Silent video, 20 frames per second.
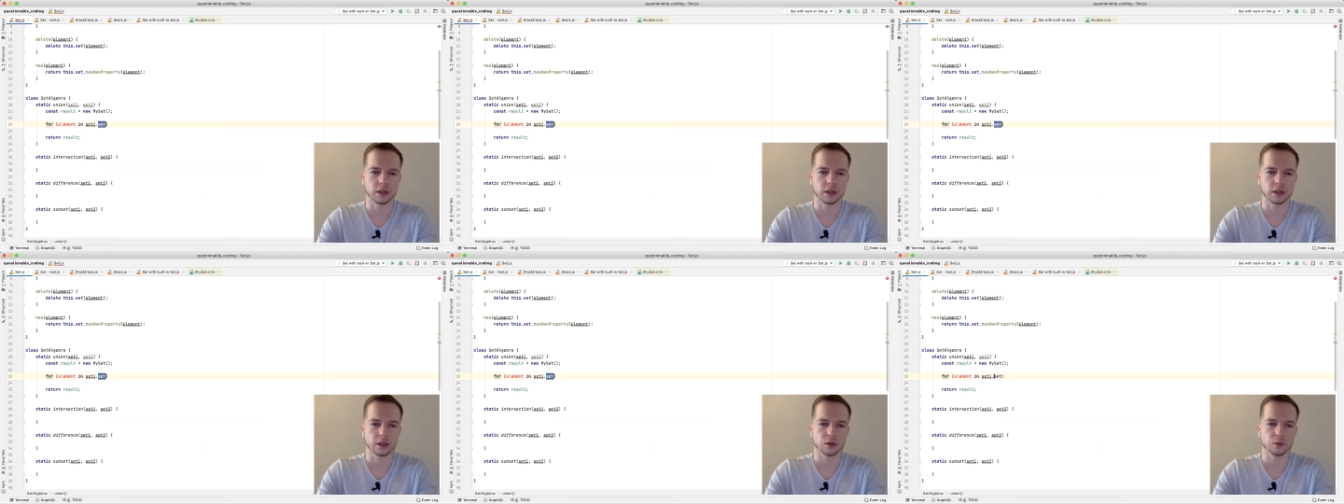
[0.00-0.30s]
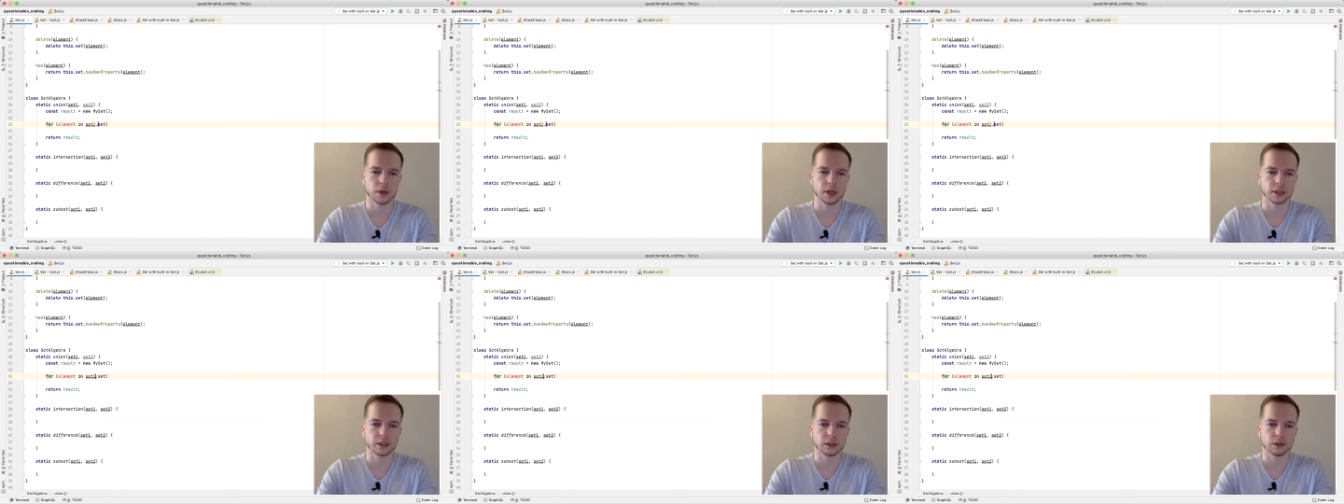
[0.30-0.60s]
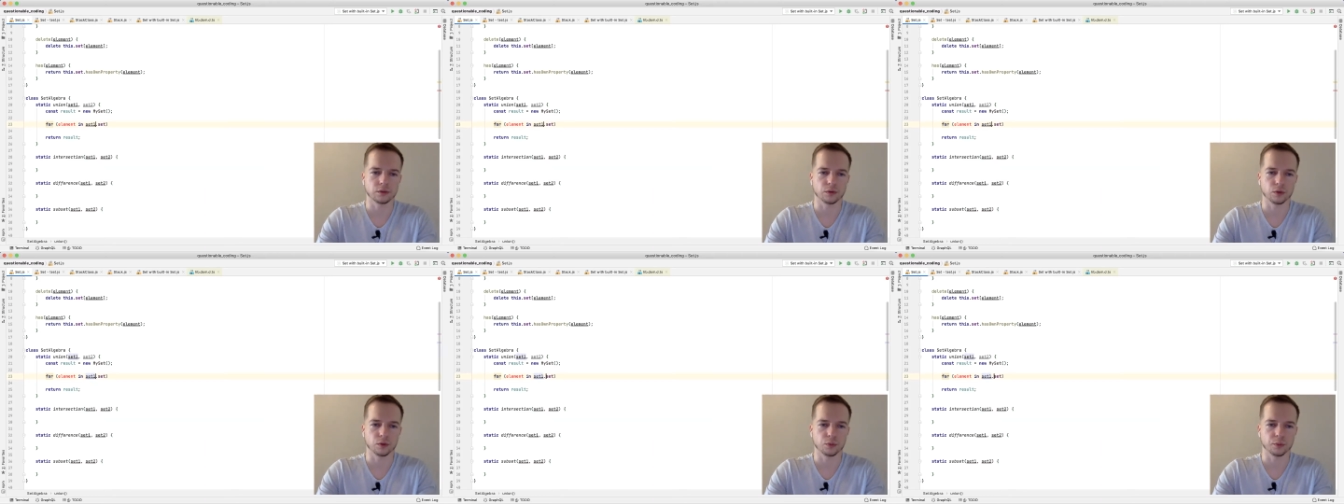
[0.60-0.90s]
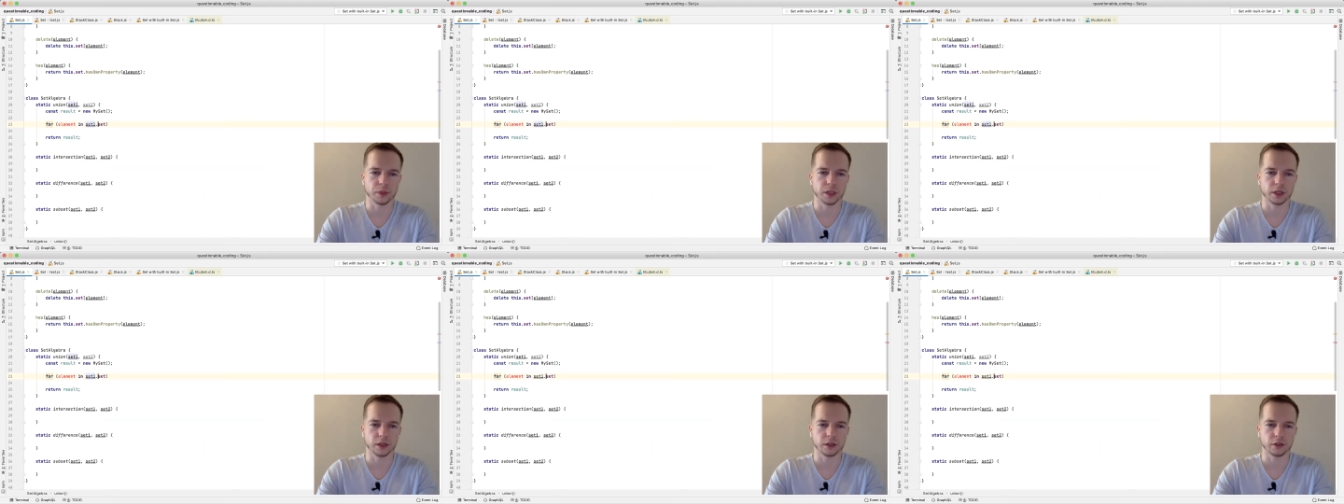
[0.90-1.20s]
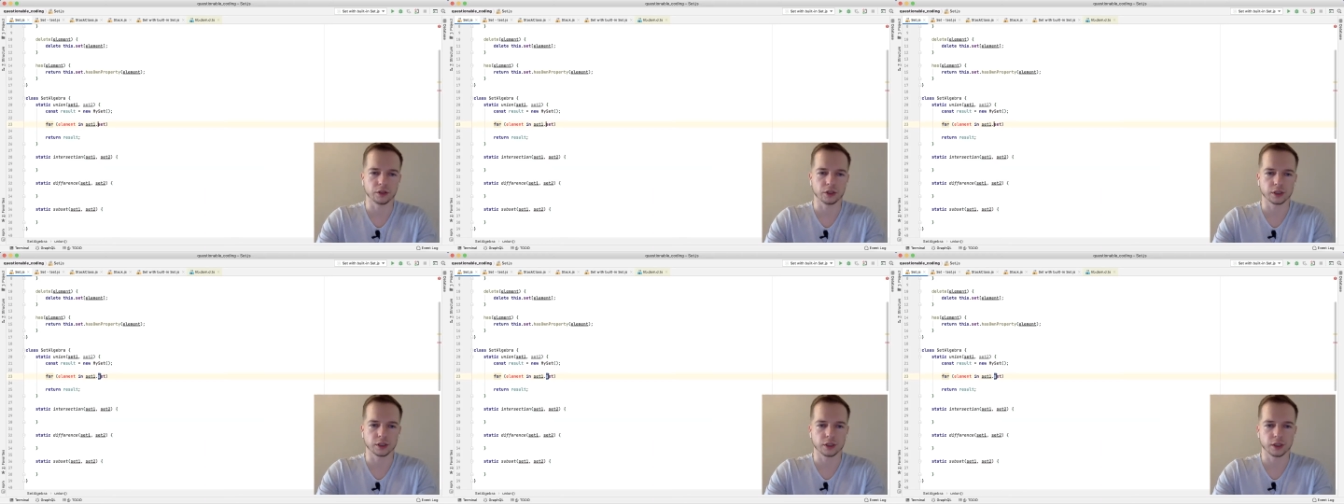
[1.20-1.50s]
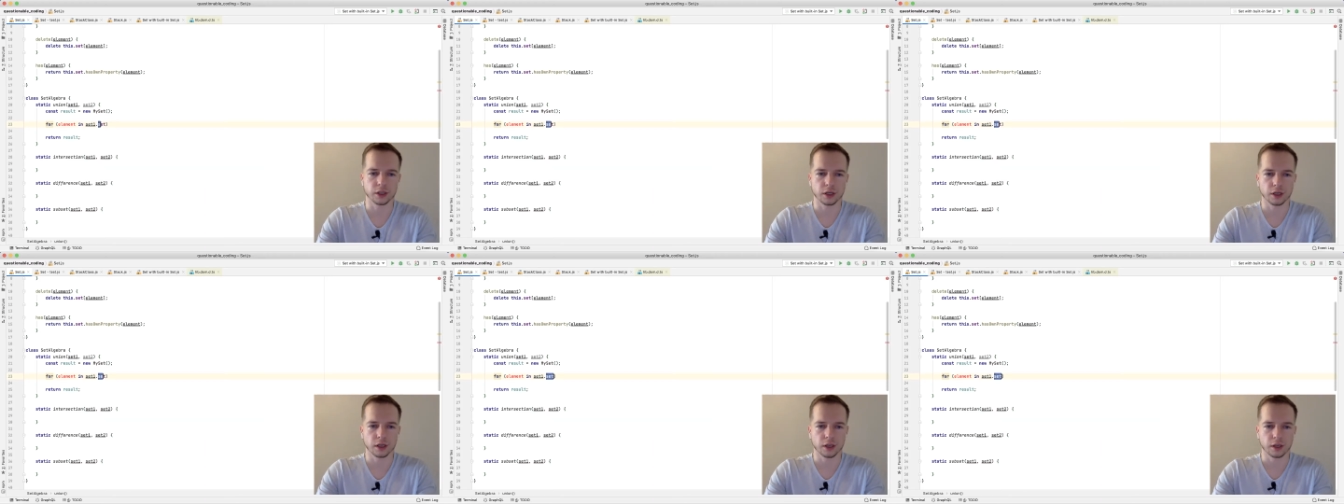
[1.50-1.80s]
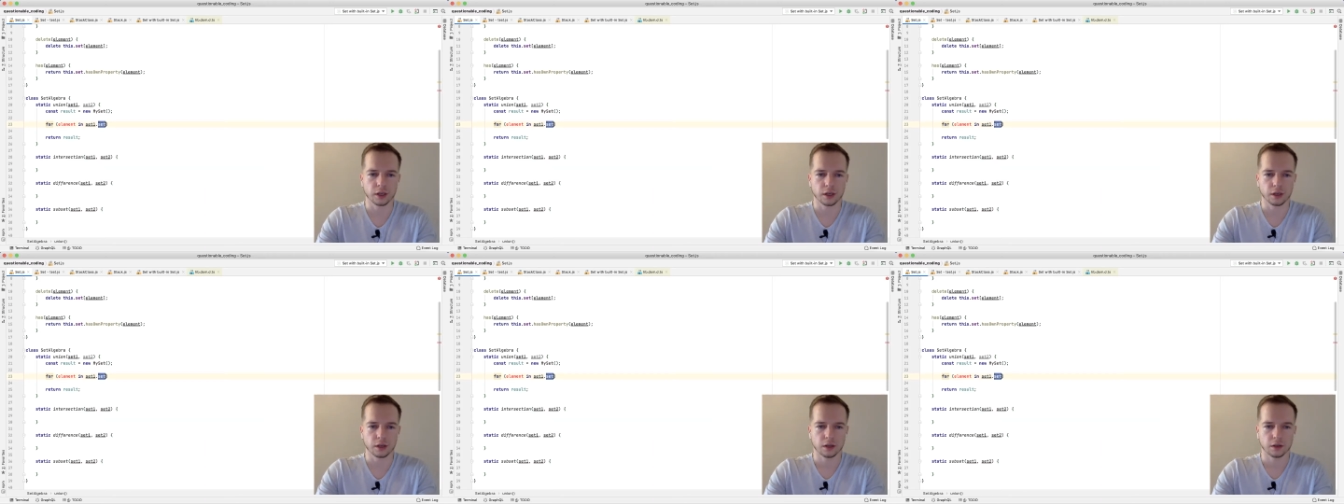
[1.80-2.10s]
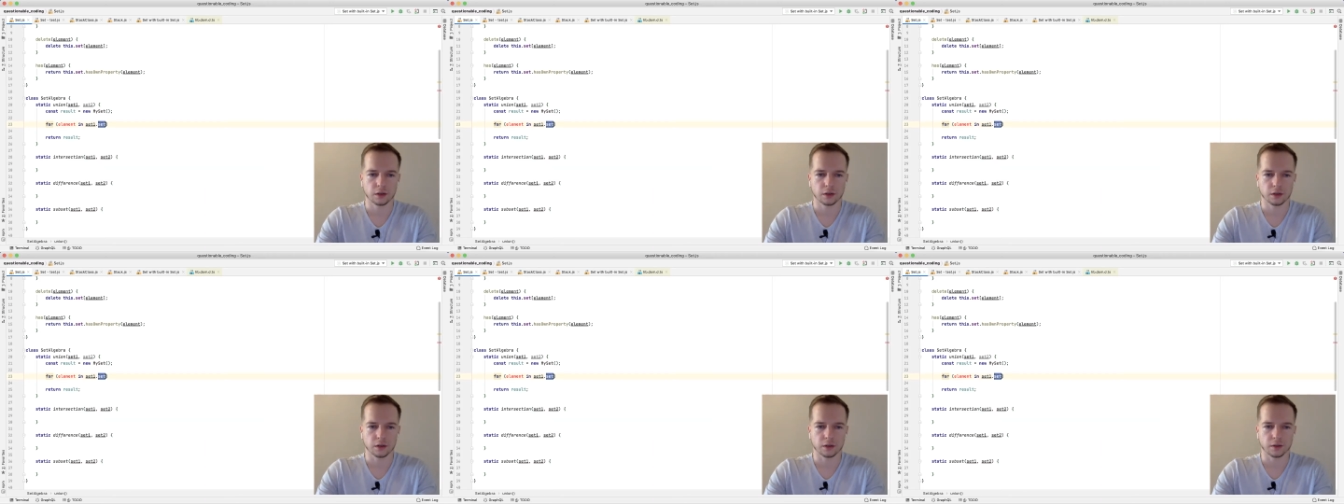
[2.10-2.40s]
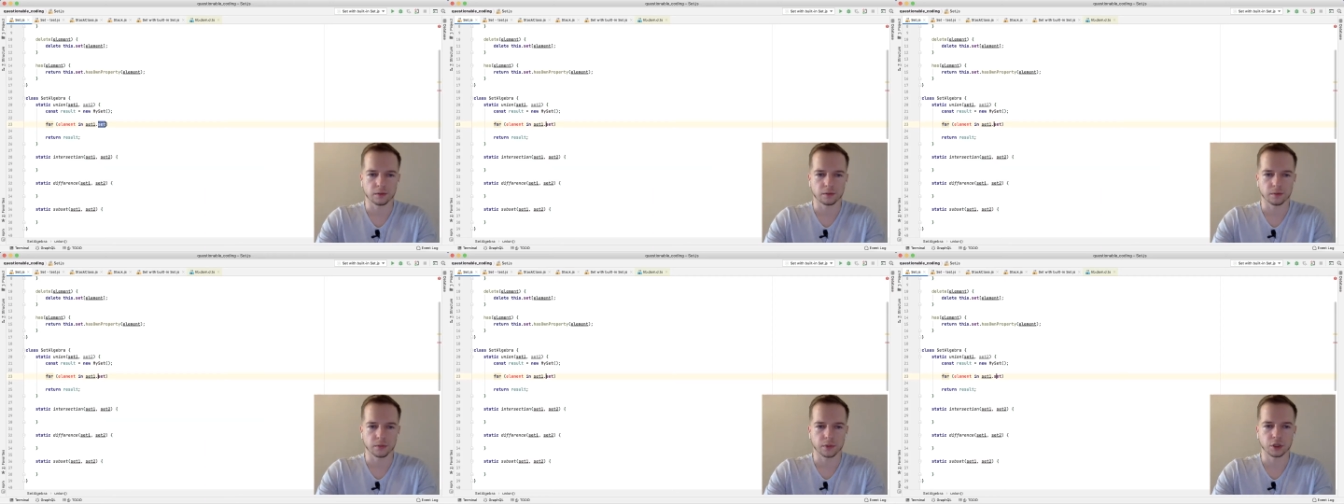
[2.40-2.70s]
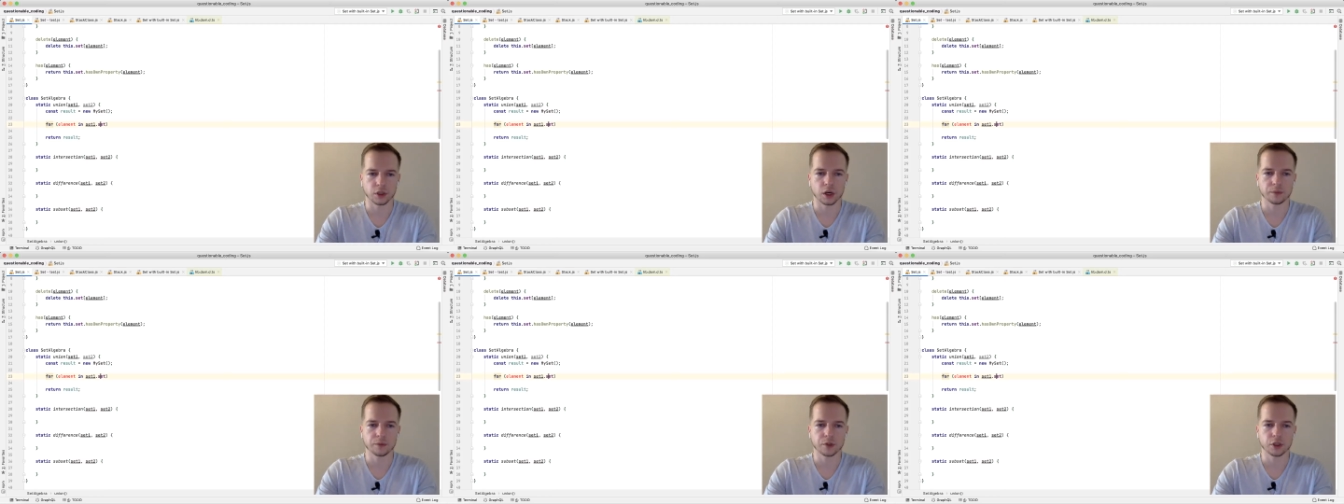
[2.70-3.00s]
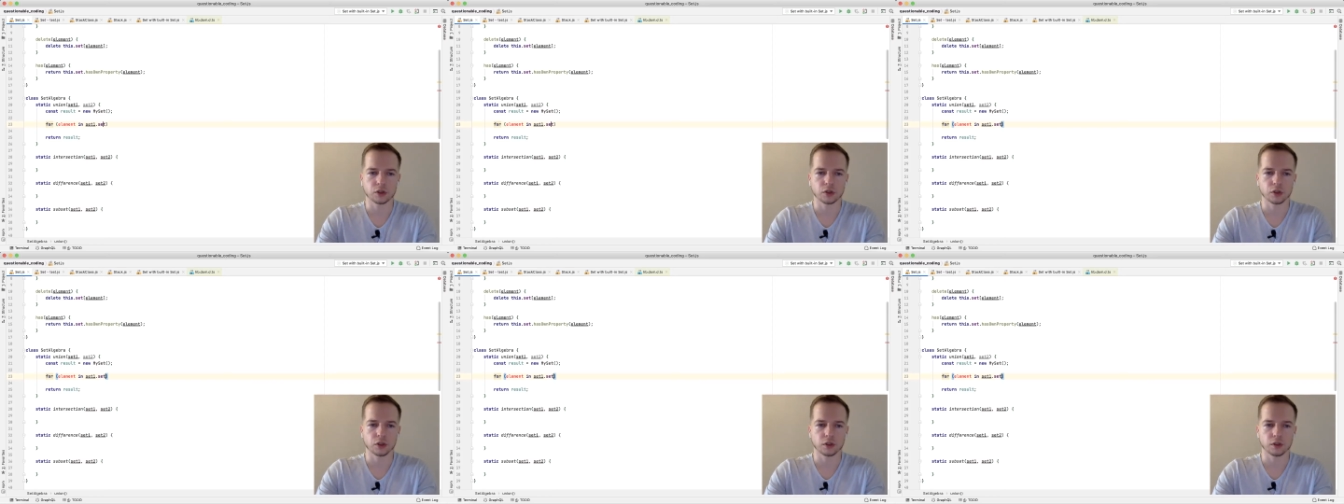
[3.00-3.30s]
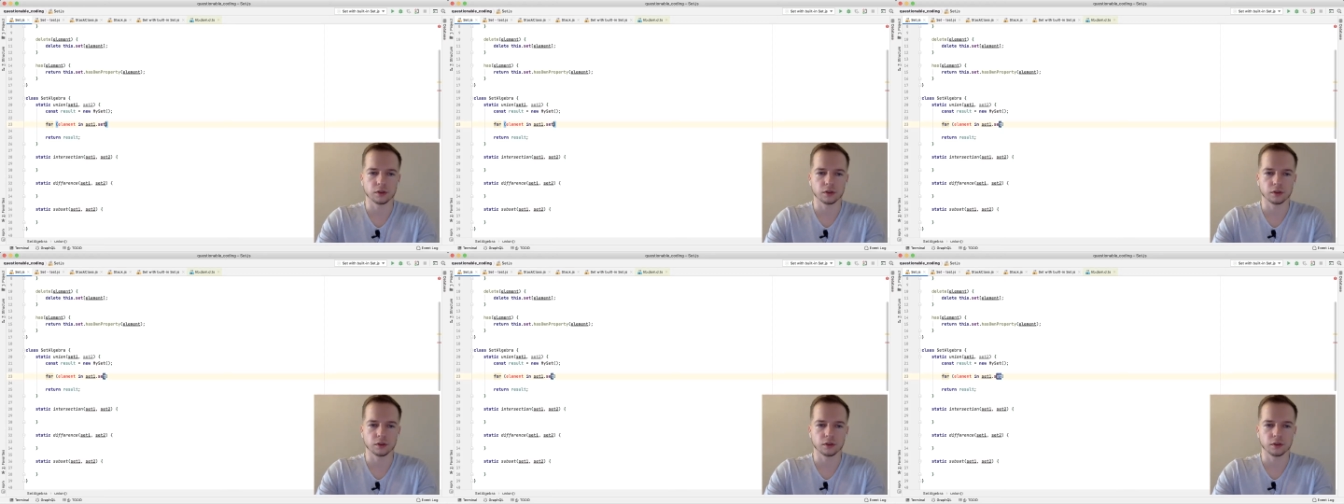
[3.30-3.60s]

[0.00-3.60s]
otherwise it will be just an object, not